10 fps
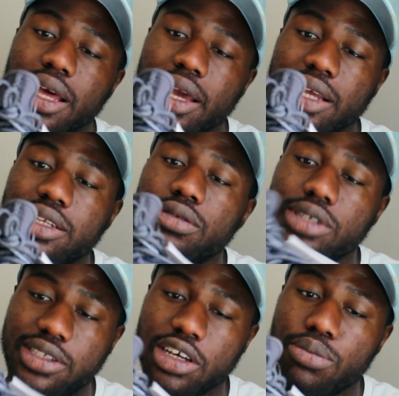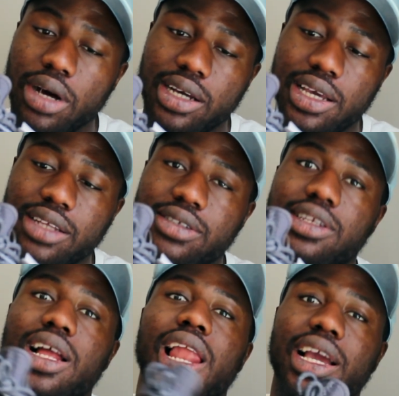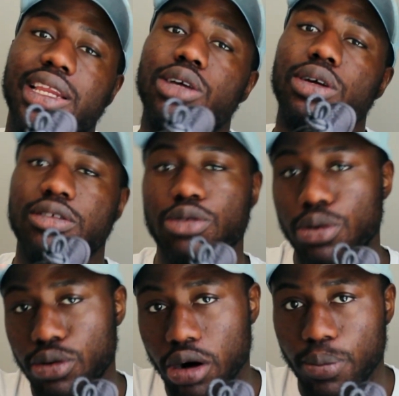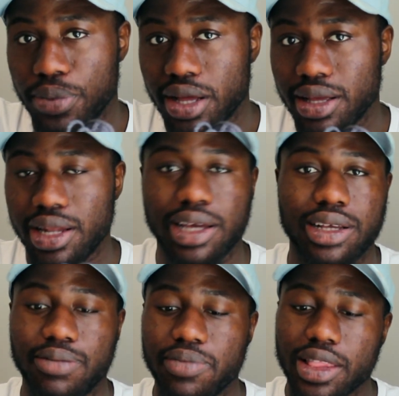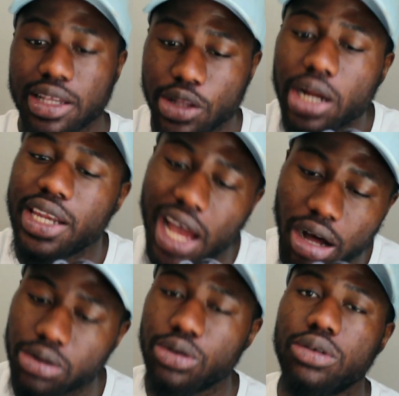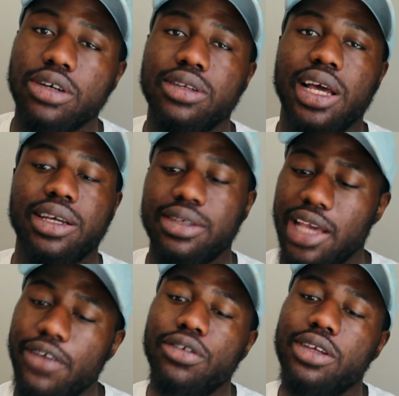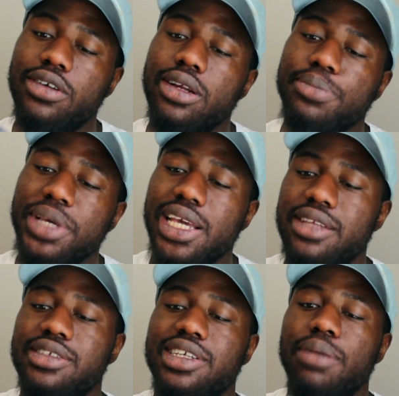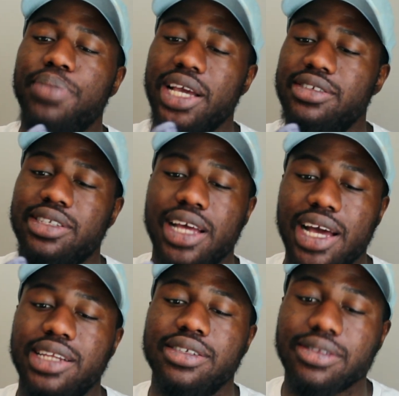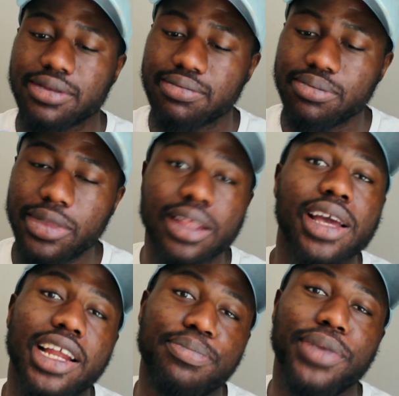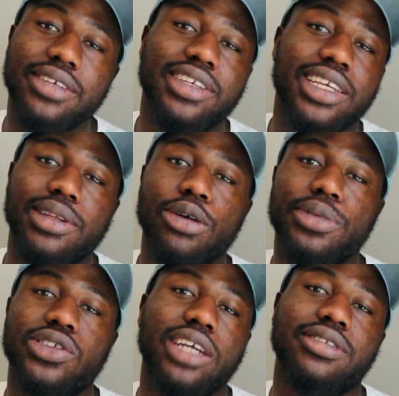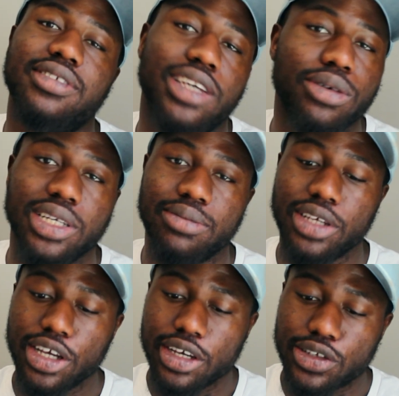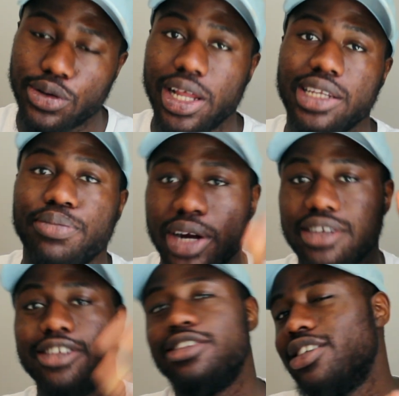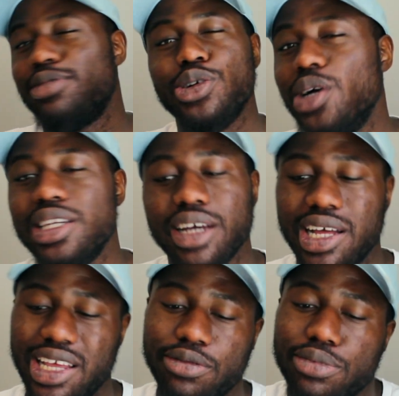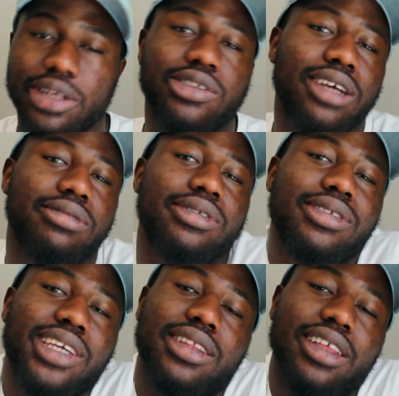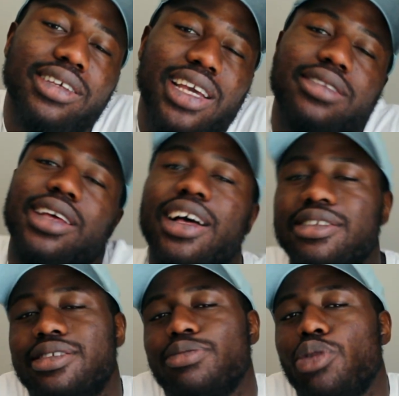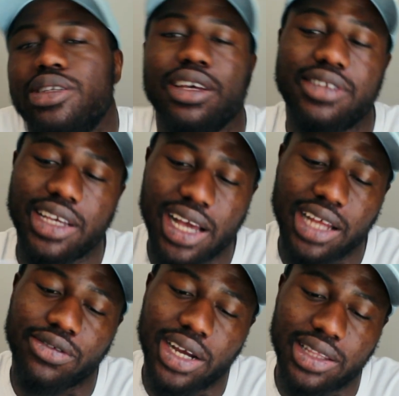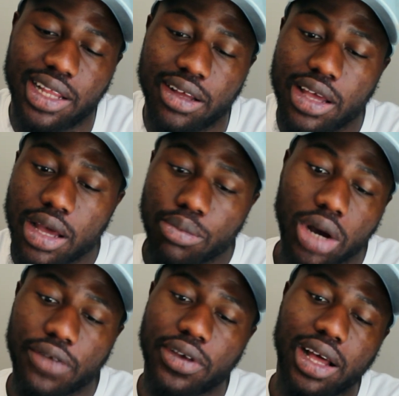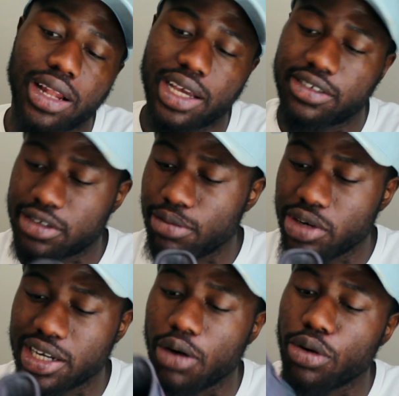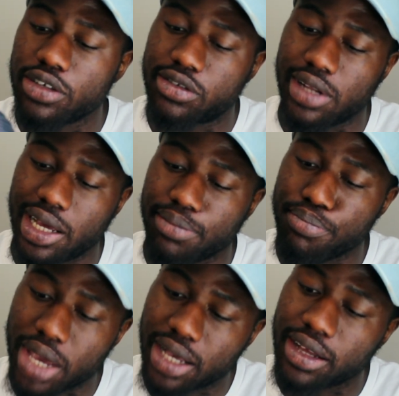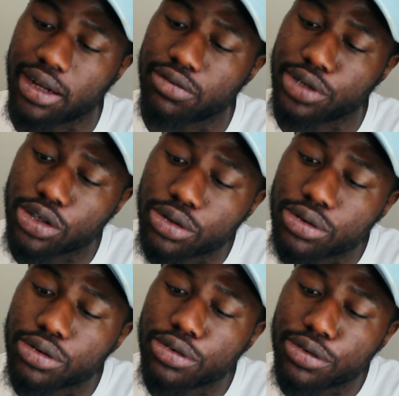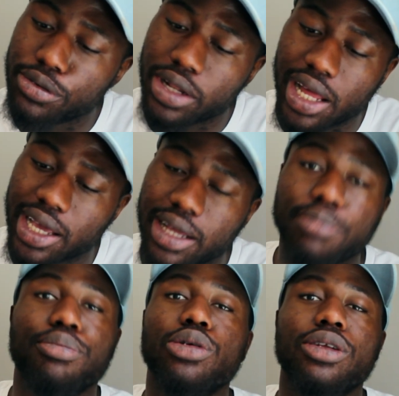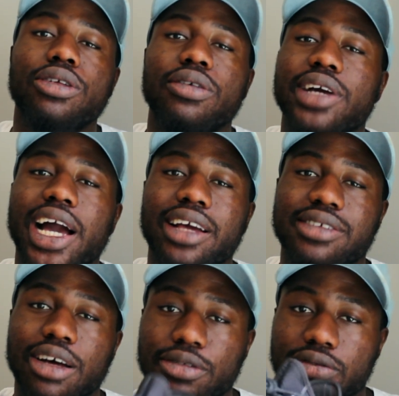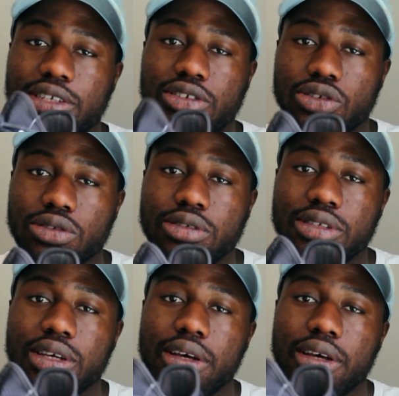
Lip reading: in the resale market they're likely going to go up. Like, not now though, because like everyone's gonna be getting their pairs in hand and basically they'll be trying to sell them, so like the prices will just be going down. Everybody tries to get as much as they can right now. But if you are like someone that wants to like make a real like boatload of cash out of these shoes,